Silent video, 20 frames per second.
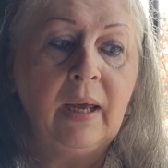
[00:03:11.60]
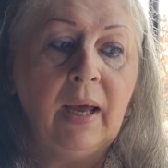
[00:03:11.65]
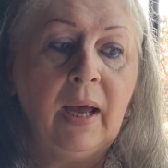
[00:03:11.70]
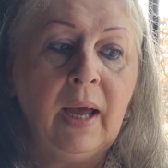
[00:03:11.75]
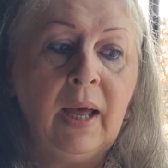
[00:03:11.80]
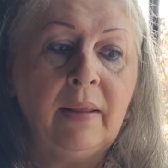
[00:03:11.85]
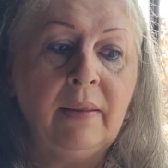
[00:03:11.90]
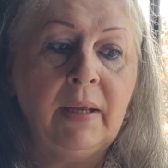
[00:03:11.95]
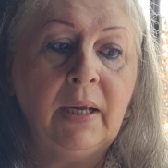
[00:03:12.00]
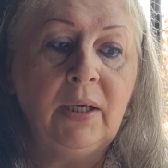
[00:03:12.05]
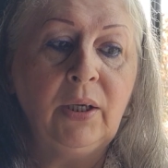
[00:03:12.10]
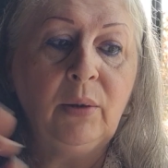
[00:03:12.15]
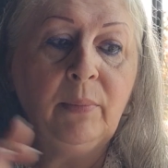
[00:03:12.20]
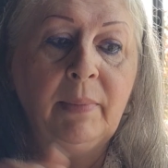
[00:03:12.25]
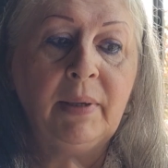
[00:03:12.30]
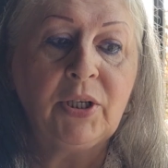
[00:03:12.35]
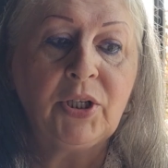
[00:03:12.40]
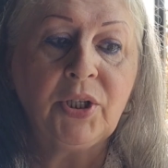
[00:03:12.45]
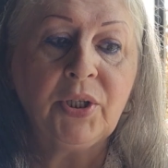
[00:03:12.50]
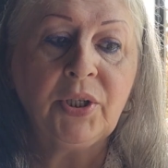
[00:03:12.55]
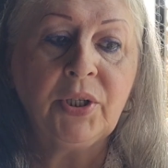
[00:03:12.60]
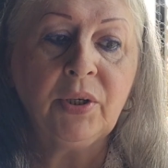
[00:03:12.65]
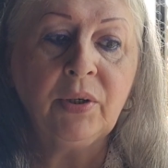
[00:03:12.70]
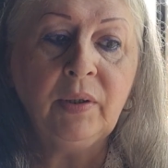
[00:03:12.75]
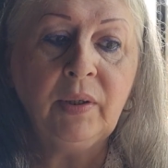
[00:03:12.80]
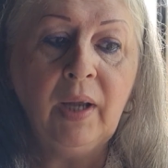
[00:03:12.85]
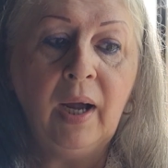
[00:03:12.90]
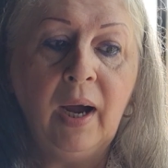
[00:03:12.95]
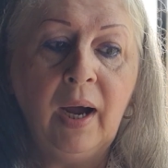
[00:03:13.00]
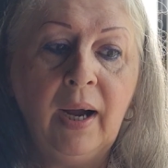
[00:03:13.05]
And then you measure your
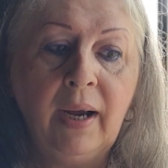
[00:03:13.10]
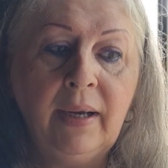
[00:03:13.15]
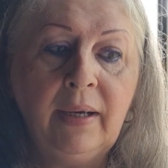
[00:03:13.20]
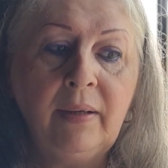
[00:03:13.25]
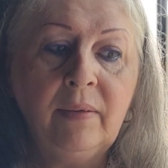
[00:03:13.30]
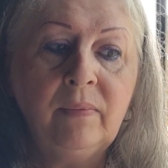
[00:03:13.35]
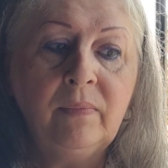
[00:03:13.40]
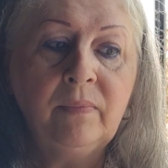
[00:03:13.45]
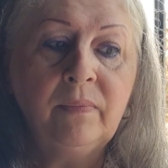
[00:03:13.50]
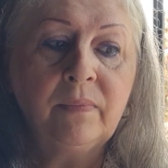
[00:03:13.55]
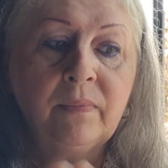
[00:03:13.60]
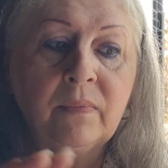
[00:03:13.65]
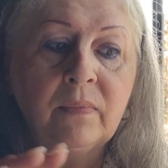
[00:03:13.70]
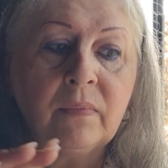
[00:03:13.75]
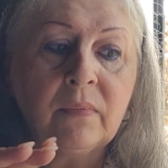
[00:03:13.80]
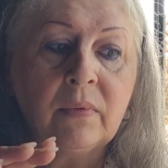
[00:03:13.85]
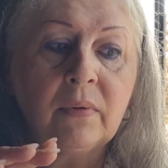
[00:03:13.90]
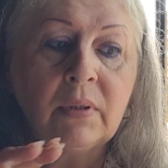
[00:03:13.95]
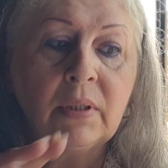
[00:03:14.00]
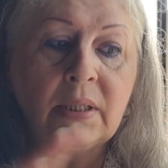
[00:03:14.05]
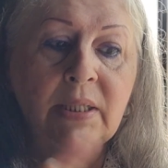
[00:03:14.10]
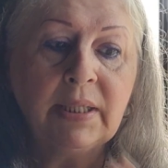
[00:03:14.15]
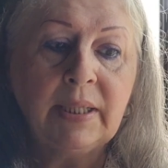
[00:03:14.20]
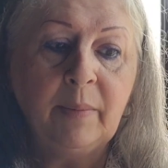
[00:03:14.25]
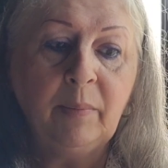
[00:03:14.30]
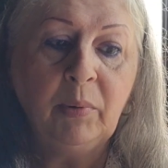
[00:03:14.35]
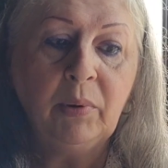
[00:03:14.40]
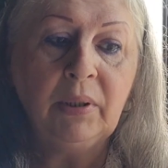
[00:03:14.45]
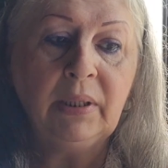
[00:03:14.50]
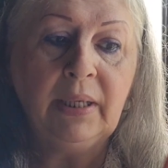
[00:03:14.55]
lye
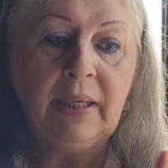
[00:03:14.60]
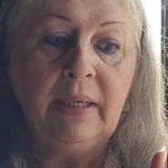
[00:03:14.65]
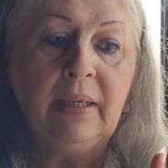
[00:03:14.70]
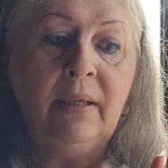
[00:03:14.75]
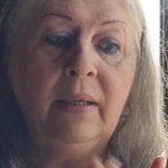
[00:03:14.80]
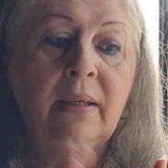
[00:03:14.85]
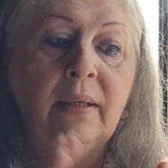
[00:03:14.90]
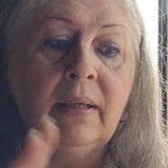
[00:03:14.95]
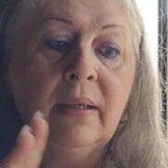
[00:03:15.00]
separately,